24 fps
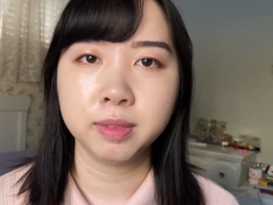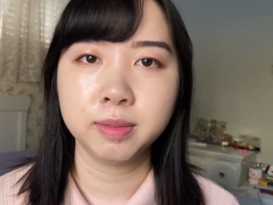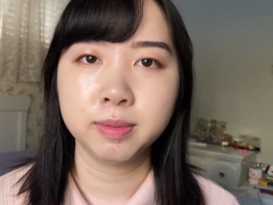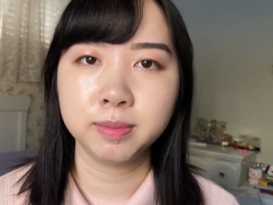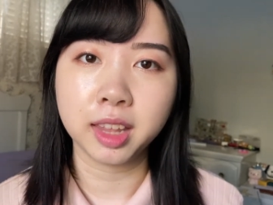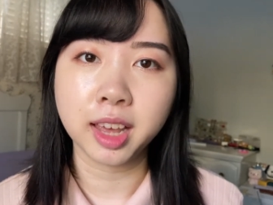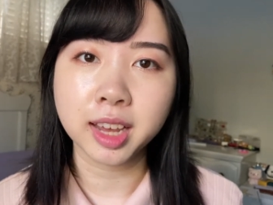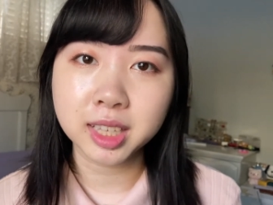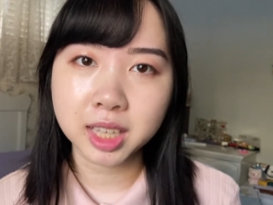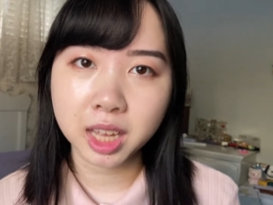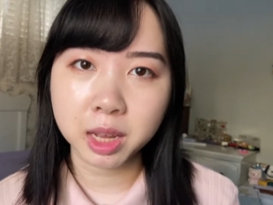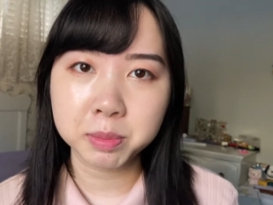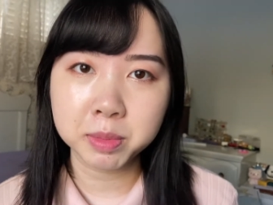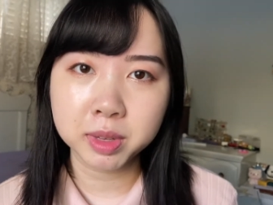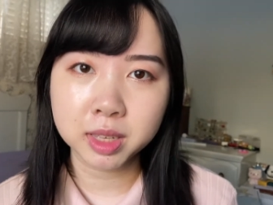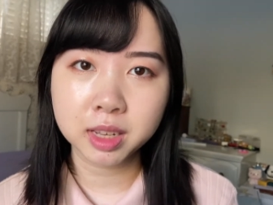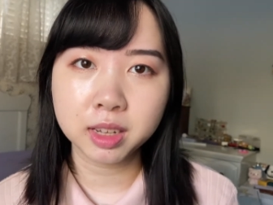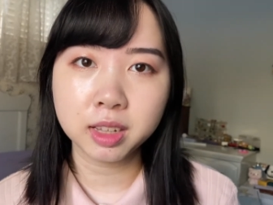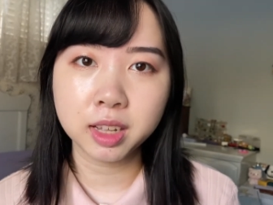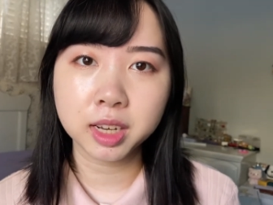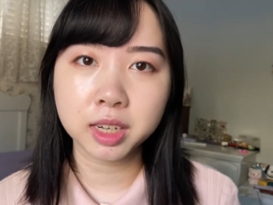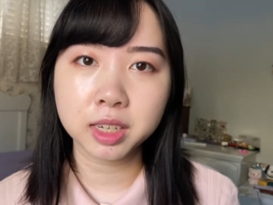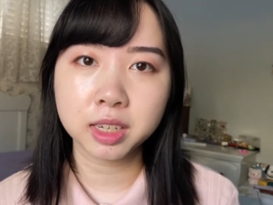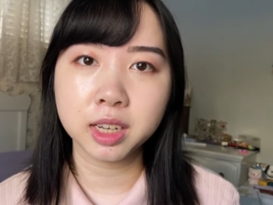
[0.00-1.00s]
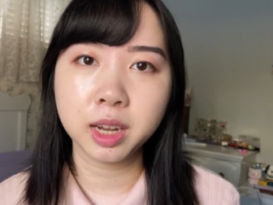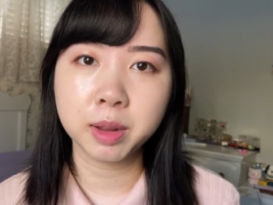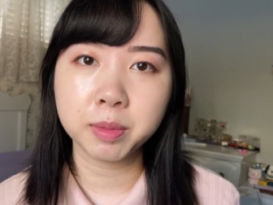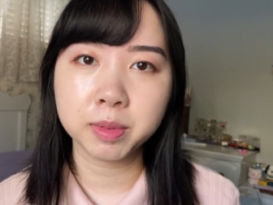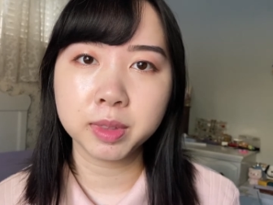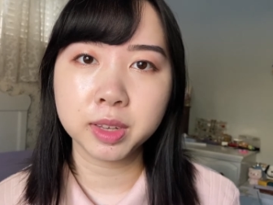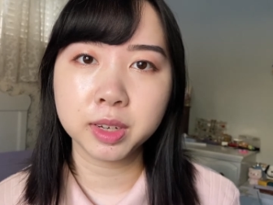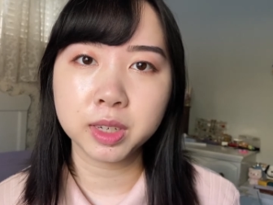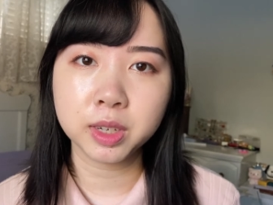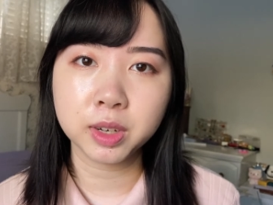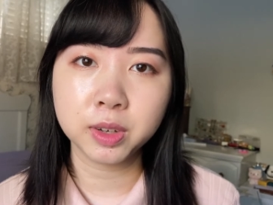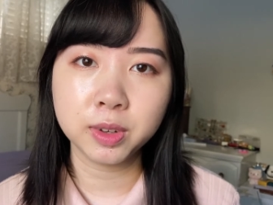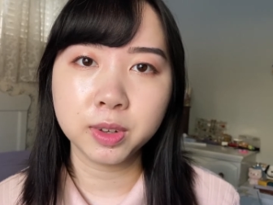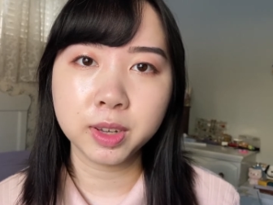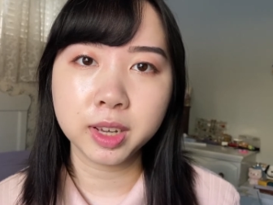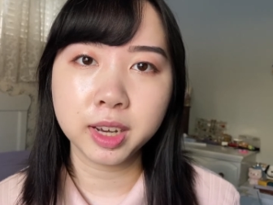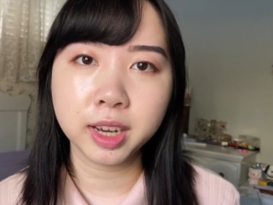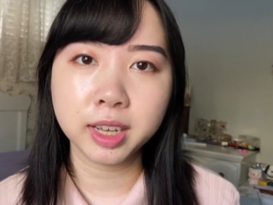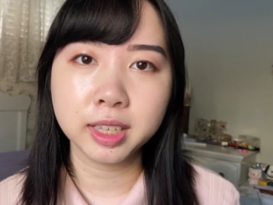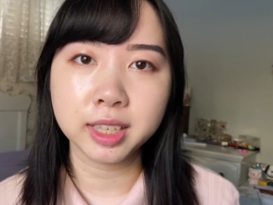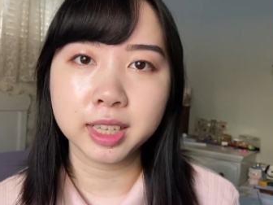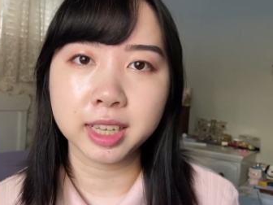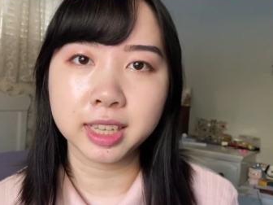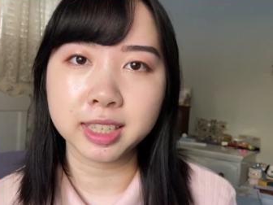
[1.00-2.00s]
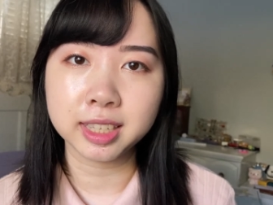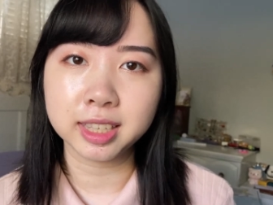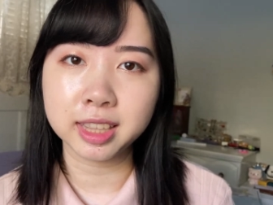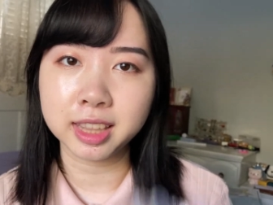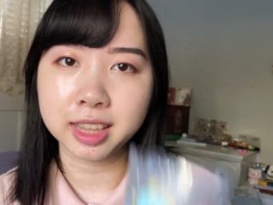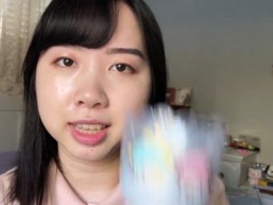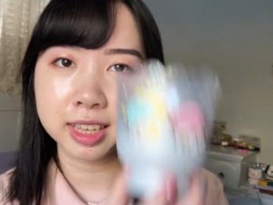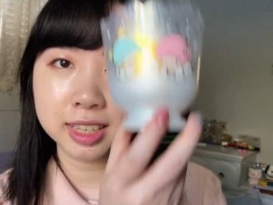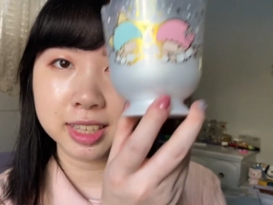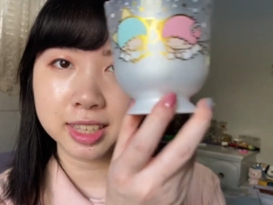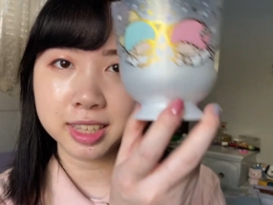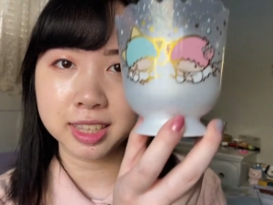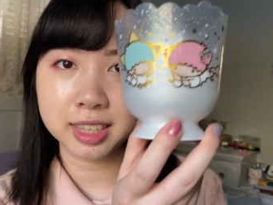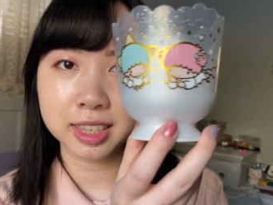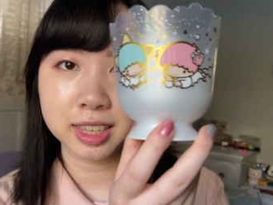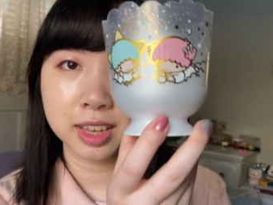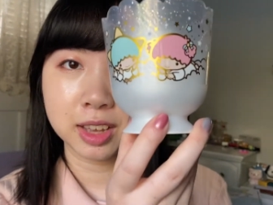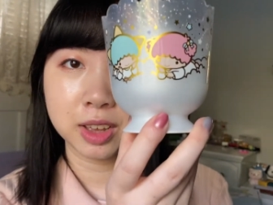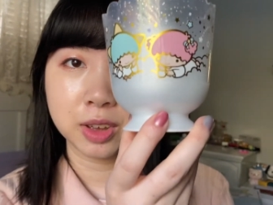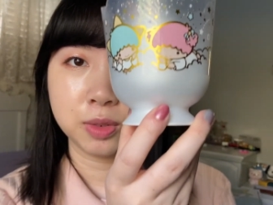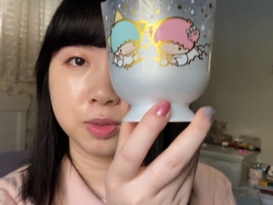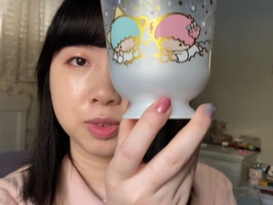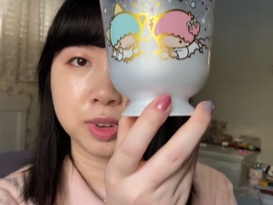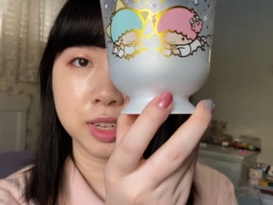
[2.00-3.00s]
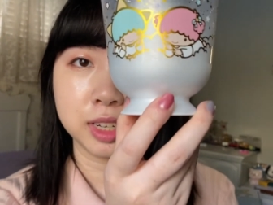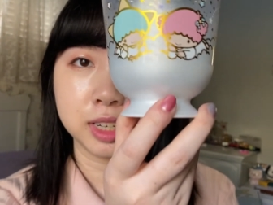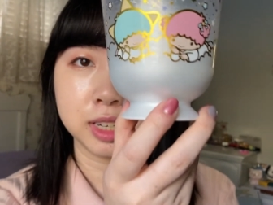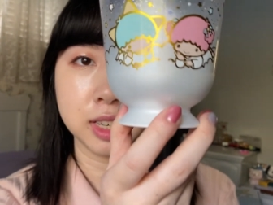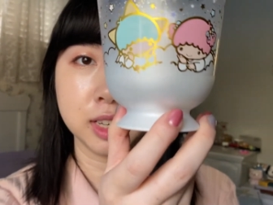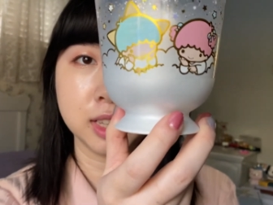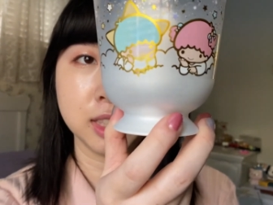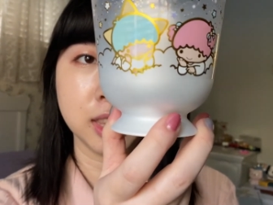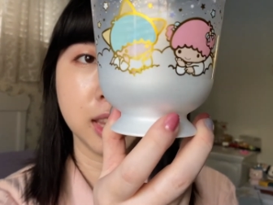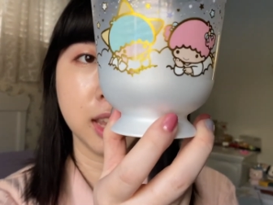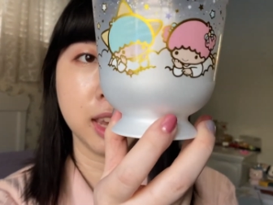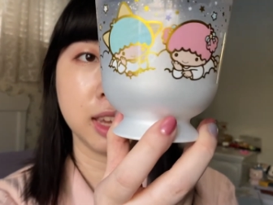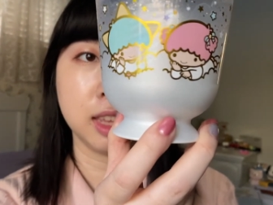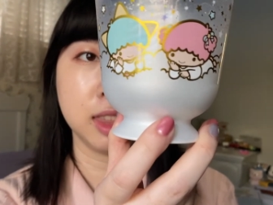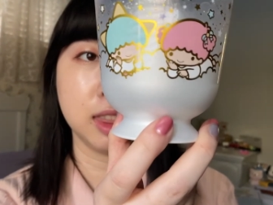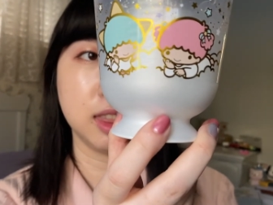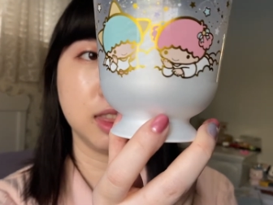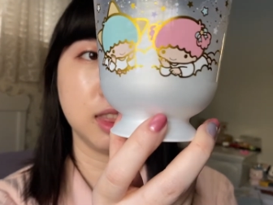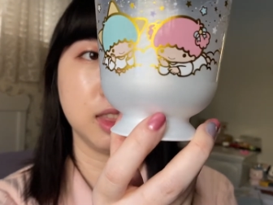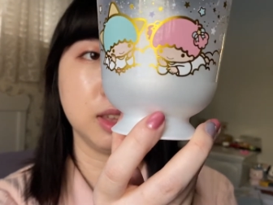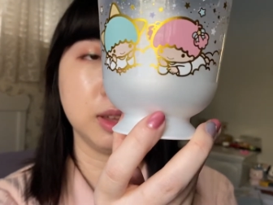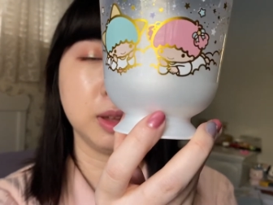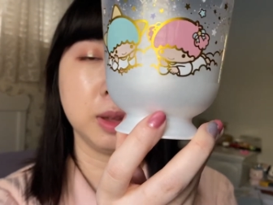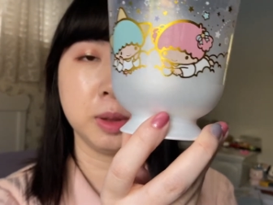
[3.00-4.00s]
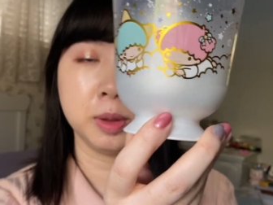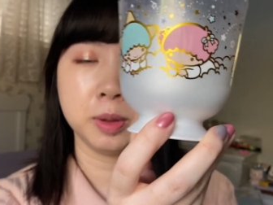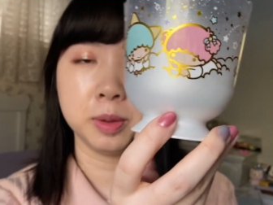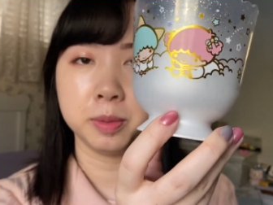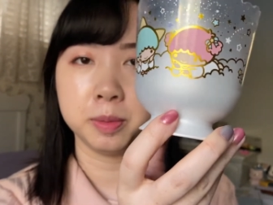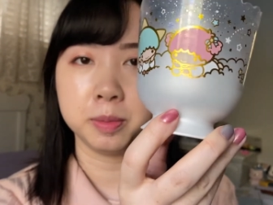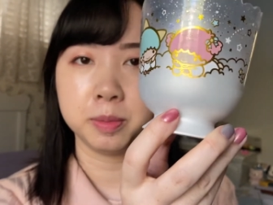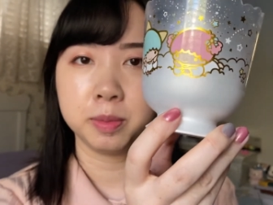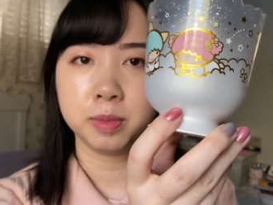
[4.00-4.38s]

Next item in this collection I'm going to show you guys is this, which is like a